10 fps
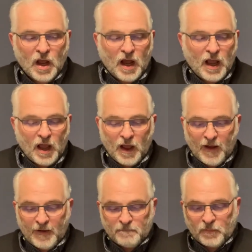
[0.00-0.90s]

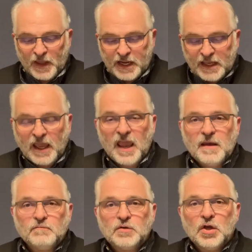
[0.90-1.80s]
that he
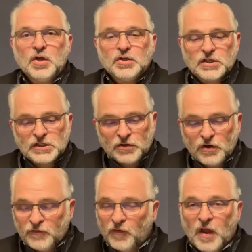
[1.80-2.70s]
came to
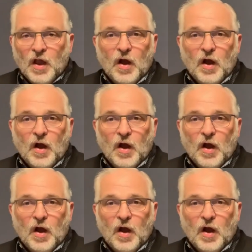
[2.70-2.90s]
serve.